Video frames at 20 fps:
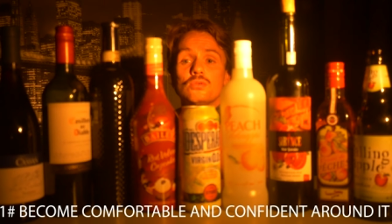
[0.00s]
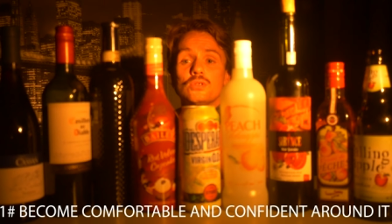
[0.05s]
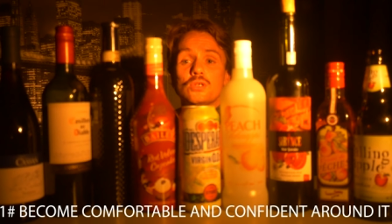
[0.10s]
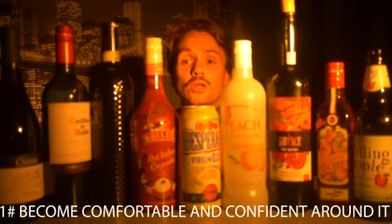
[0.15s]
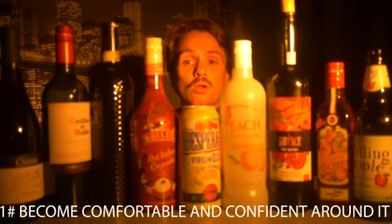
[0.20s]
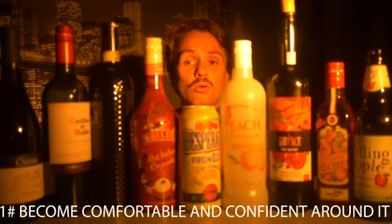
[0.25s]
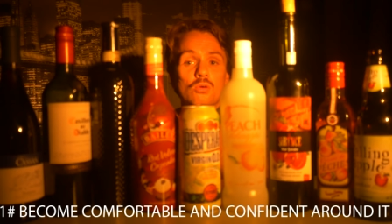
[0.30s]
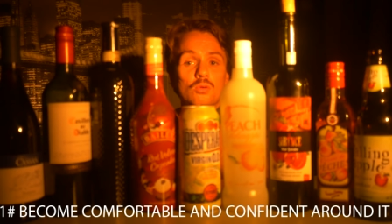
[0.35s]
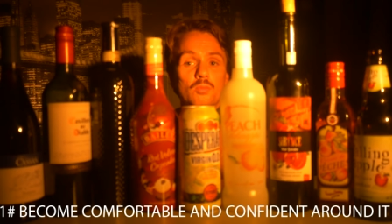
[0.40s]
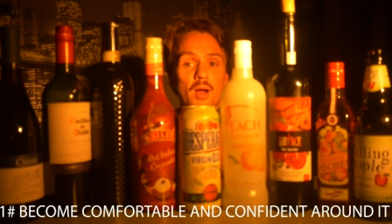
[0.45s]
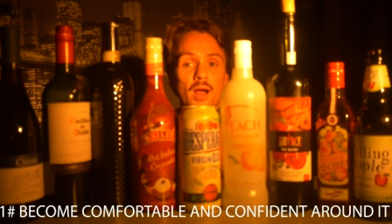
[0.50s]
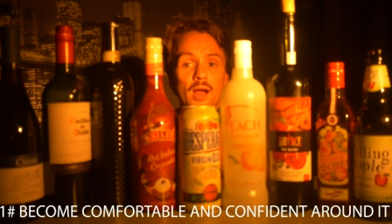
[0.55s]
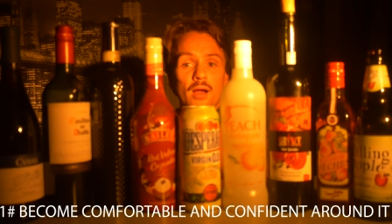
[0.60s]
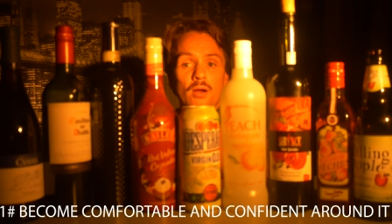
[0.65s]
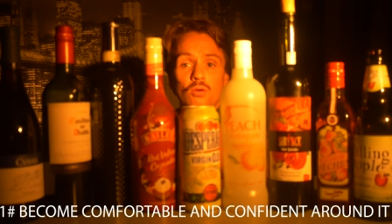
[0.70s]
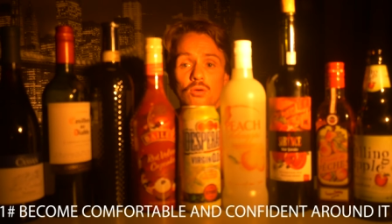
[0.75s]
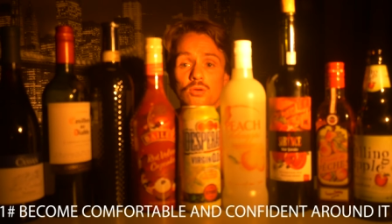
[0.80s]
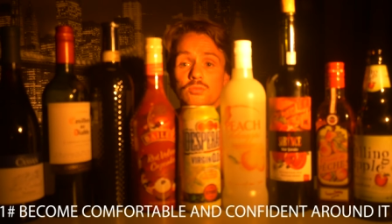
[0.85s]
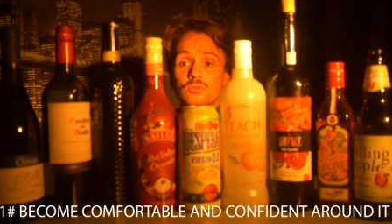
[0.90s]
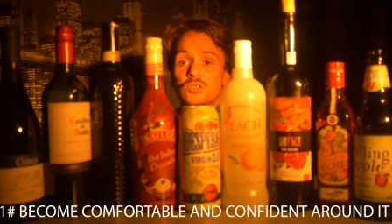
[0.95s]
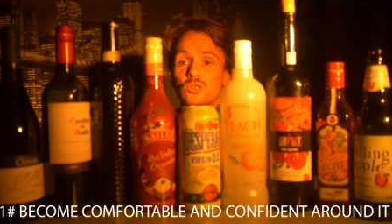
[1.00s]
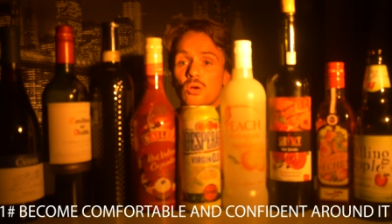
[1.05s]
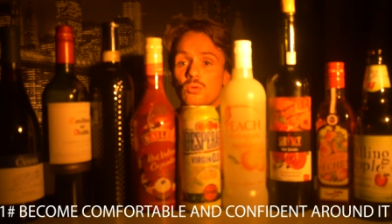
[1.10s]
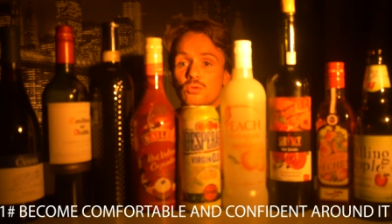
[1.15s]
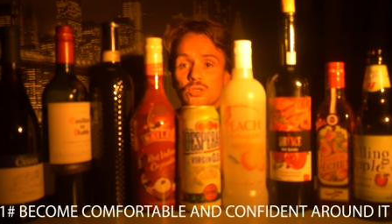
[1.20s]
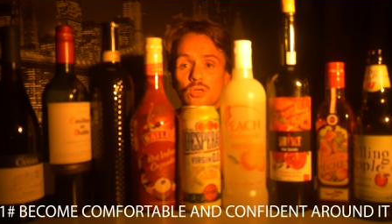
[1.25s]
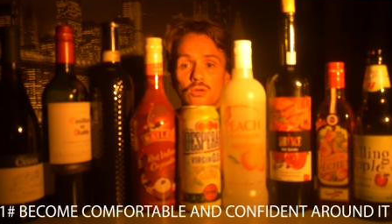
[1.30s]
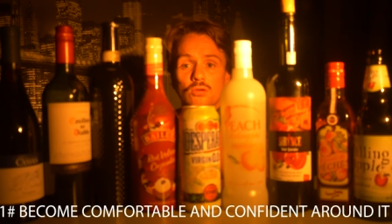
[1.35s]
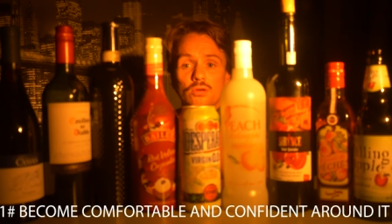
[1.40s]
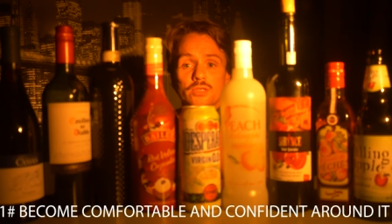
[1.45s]
you love a bar, I would
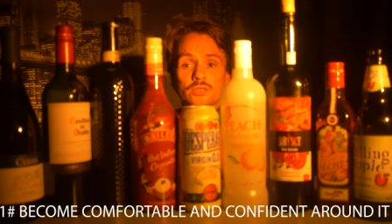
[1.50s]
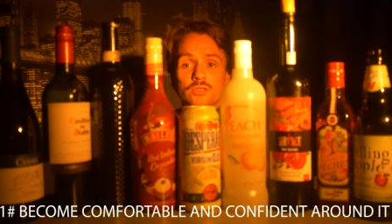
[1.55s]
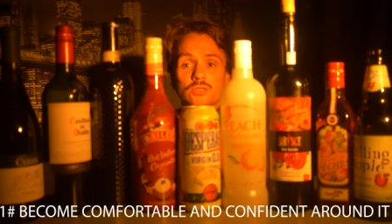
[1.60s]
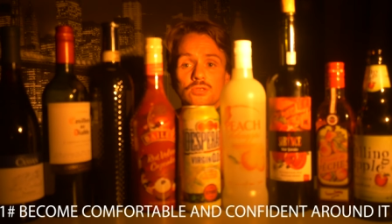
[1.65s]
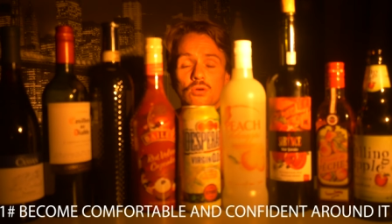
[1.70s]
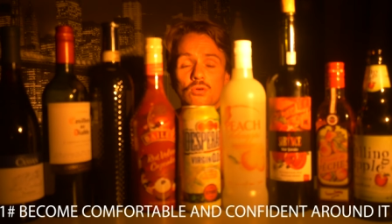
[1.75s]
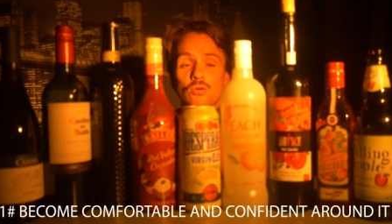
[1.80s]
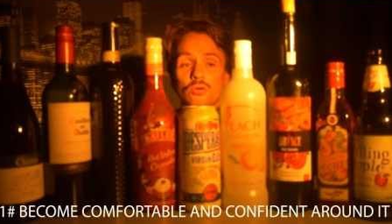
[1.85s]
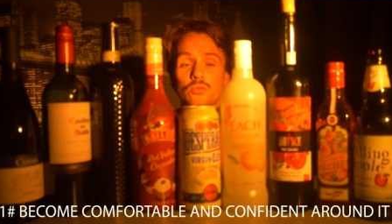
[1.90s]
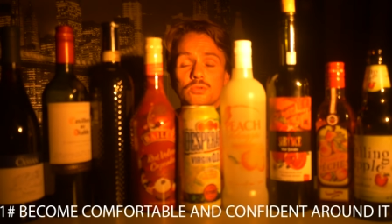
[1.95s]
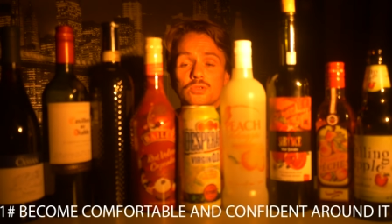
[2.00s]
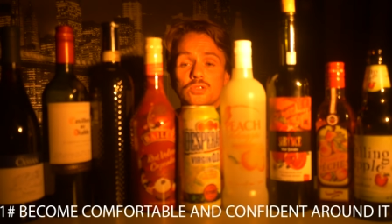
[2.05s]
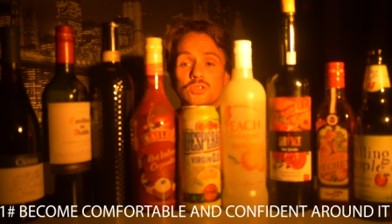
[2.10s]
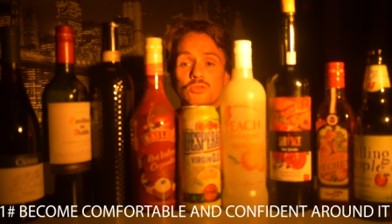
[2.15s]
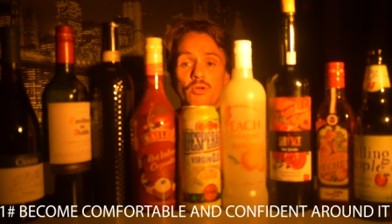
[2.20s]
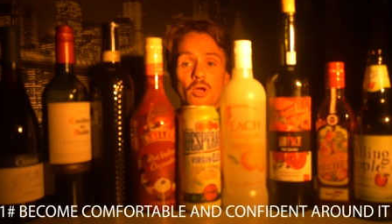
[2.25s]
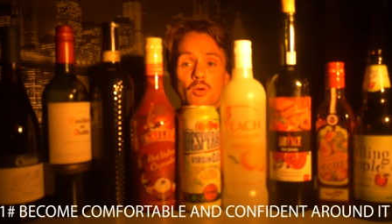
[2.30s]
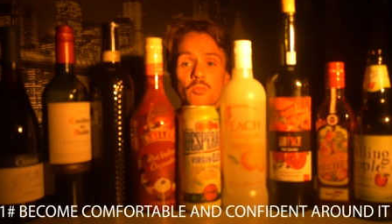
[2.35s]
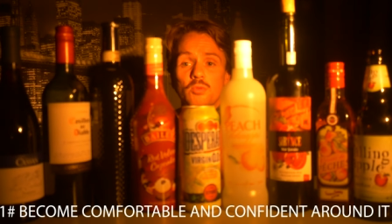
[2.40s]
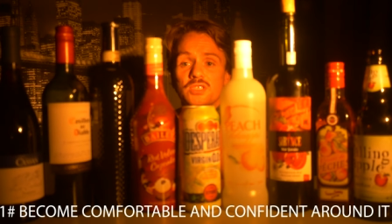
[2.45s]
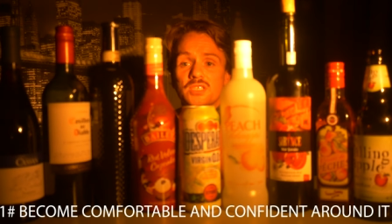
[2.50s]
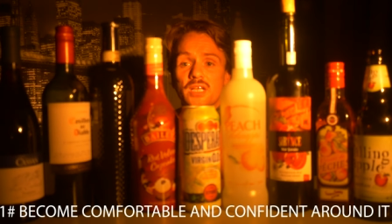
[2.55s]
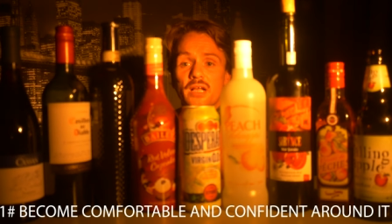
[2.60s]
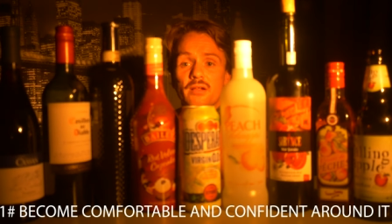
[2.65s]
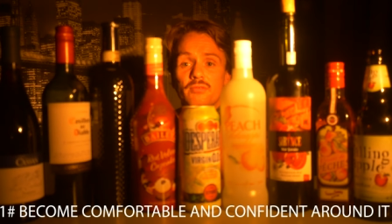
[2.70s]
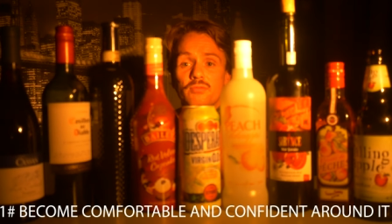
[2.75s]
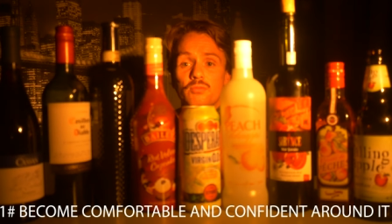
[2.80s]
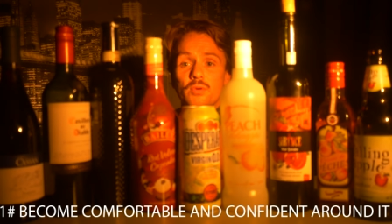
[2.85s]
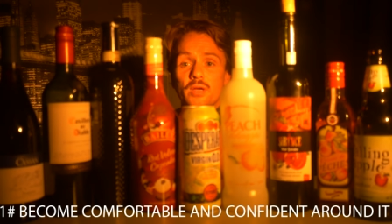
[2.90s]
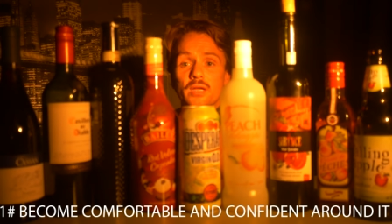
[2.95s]
socialise, I would surround
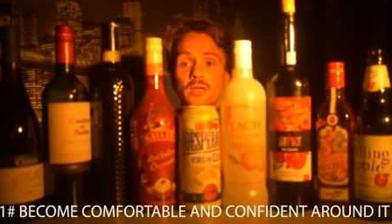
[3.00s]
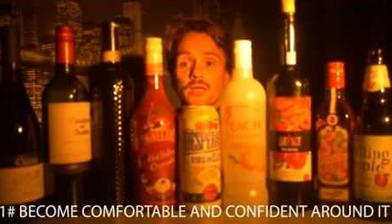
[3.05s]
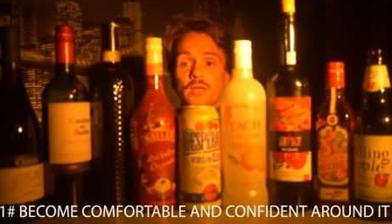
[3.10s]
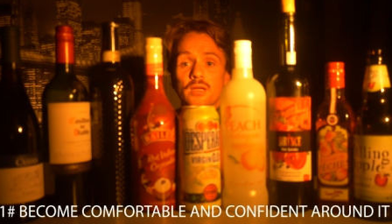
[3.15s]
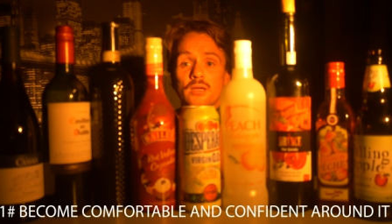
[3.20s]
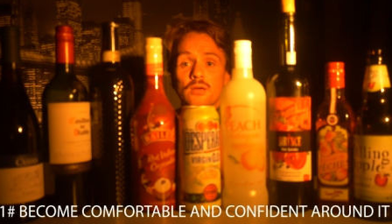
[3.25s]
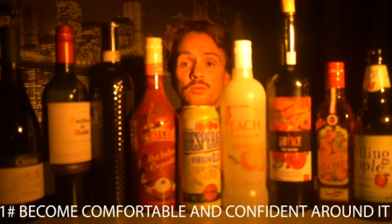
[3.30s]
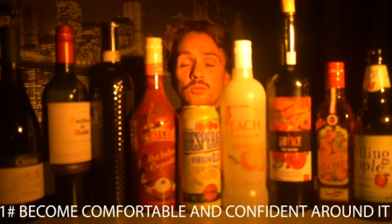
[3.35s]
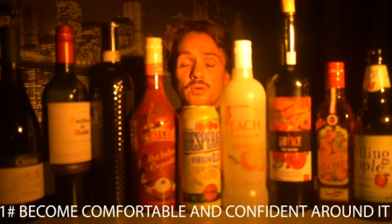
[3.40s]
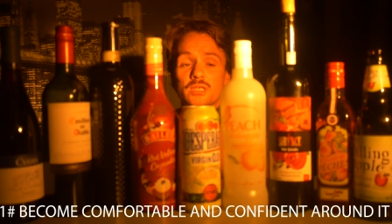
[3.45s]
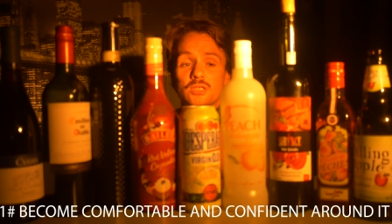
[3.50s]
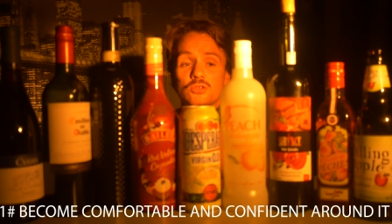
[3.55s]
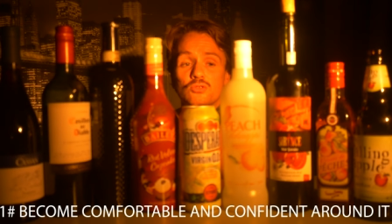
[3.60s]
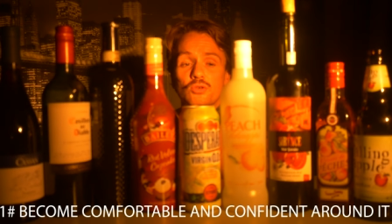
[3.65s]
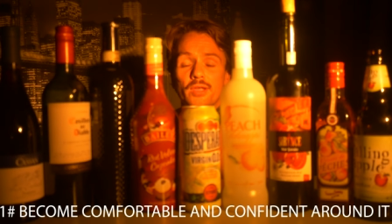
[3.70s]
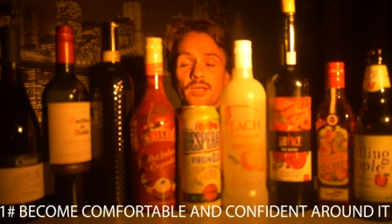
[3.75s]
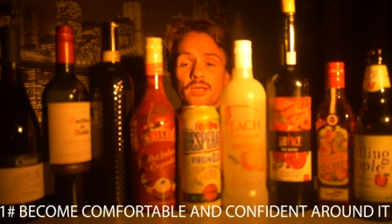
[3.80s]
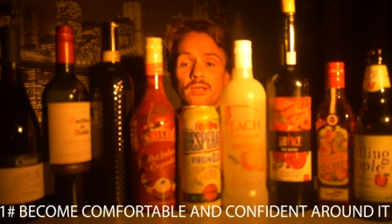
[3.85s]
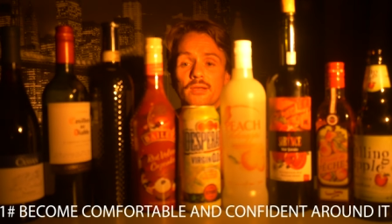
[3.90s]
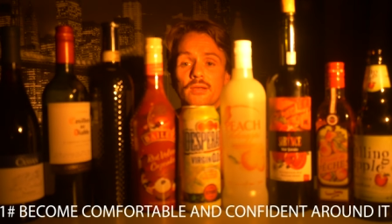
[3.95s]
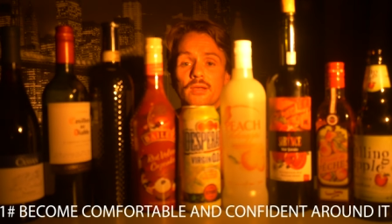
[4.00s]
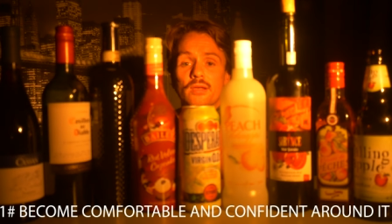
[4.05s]
myself with, with the drink.